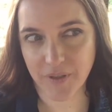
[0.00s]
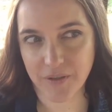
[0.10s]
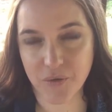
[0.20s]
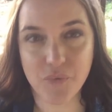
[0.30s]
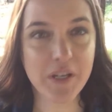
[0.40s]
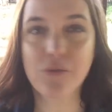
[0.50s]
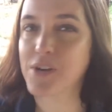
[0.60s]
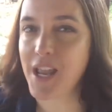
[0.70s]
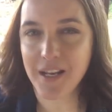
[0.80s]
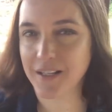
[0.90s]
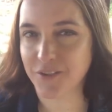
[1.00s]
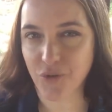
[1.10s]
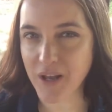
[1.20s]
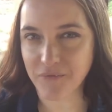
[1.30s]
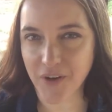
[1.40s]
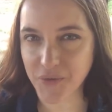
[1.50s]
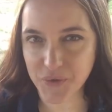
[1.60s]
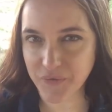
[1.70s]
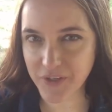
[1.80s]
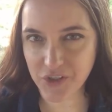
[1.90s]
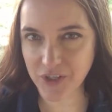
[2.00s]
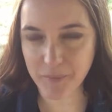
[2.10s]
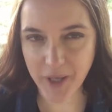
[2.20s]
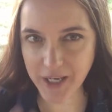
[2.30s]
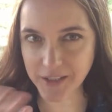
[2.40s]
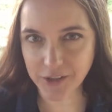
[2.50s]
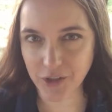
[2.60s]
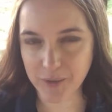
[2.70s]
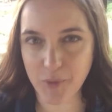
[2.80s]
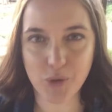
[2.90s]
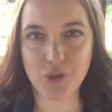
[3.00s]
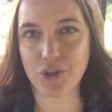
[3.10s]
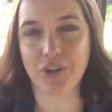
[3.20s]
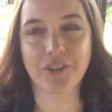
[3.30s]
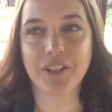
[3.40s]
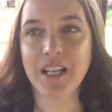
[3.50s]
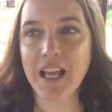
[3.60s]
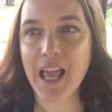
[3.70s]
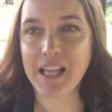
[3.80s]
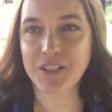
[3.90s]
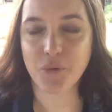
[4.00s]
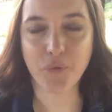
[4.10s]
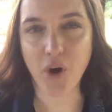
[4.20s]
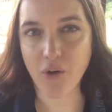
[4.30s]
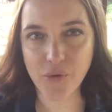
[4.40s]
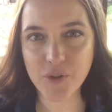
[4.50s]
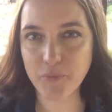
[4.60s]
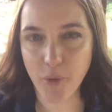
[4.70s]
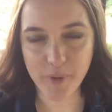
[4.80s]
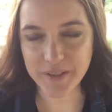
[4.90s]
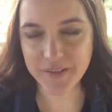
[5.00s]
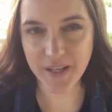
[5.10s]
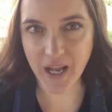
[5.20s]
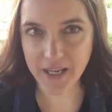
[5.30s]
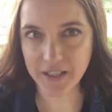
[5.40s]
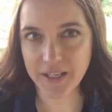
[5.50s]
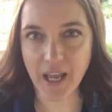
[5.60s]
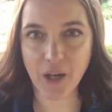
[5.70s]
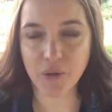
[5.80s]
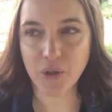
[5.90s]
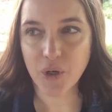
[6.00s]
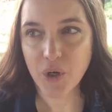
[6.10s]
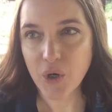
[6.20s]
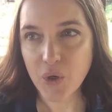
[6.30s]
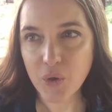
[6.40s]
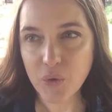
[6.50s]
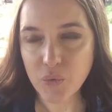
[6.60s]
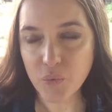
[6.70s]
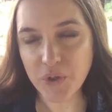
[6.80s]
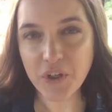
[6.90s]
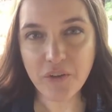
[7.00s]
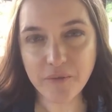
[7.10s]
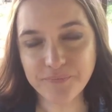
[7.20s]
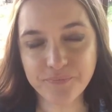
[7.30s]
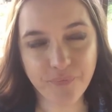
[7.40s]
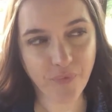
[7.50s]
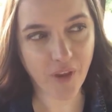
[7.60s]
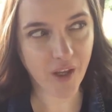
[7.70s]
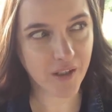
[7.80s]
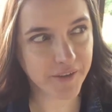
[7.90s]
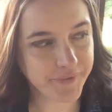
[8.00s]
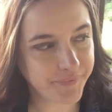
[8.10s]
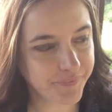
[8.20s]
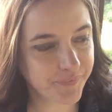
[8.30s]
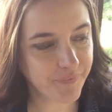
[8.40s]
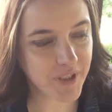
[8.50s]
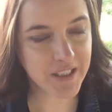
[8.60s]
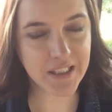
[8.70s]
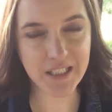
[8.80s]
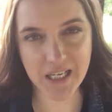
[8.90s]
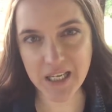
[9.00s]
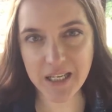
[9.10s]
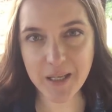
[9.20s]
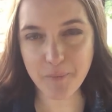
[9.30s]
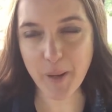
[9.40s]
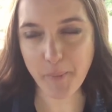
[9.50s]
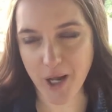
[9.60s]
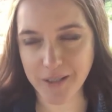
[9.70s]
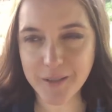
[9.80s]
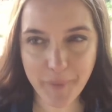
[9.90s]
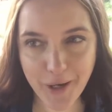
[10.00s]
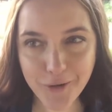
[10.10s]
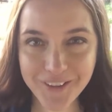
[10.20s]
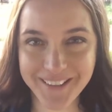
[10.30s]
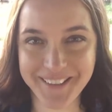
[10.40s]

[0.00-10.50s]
to recreate his grandfather's vision. I'm getting a little emotional. And so, for all those moments that I could get real stinky in my mind about